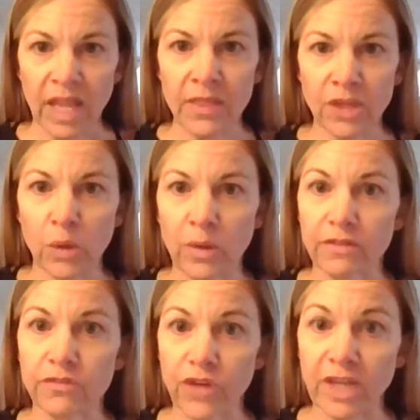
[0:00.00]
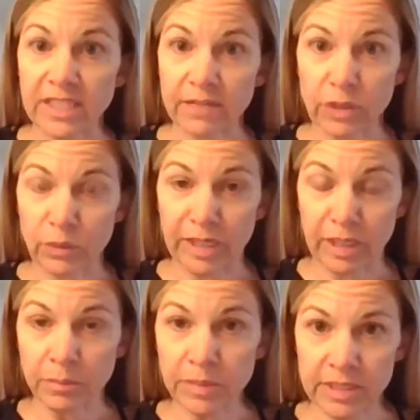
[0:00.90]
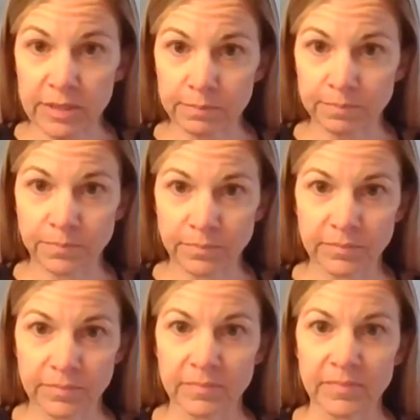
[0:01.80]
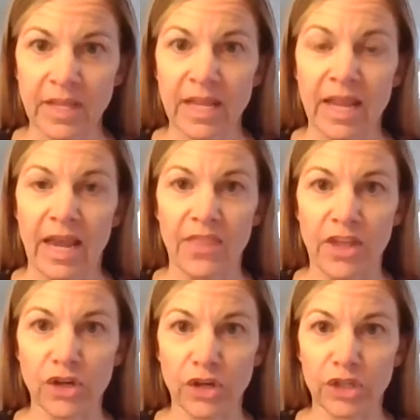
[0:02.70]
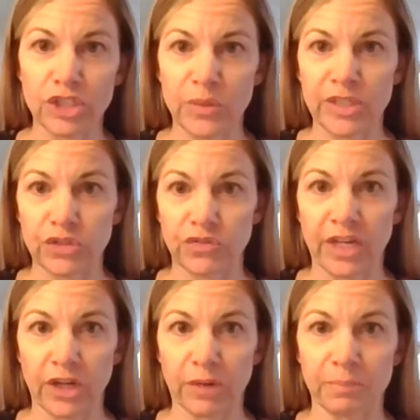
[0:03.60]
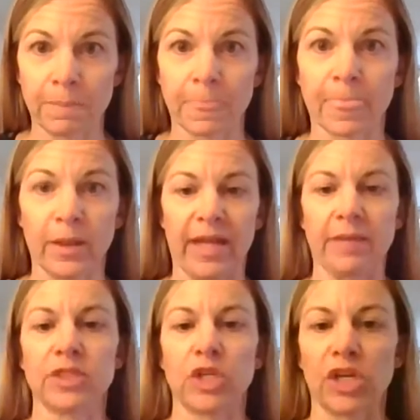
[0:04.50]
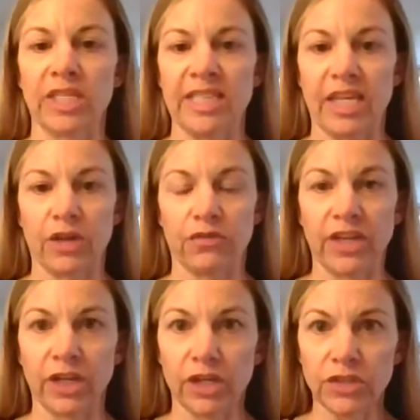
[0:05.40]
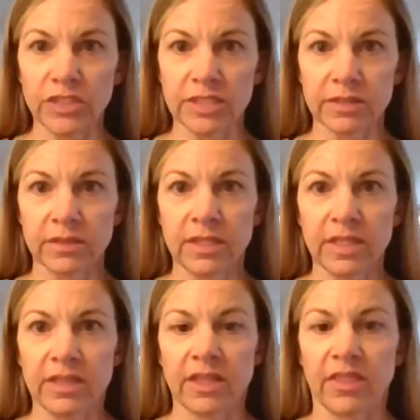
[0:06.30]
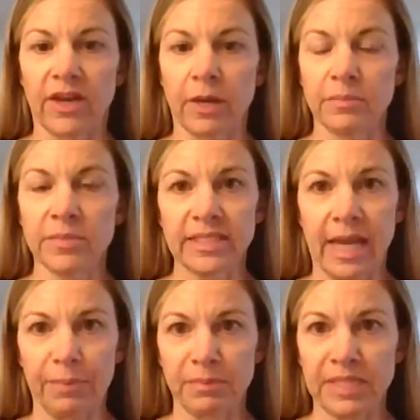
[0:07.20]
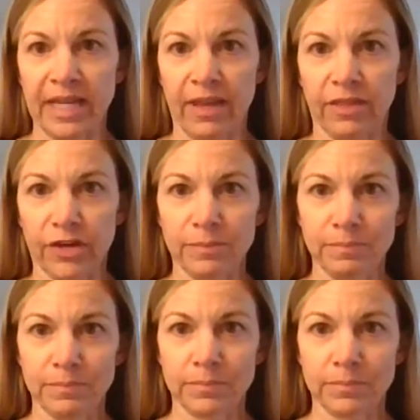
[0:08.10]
and then you go on the front of the ribs, and then you're going to do each finger. Okay, so you're going to take your fingers, the thumbs, tap them together.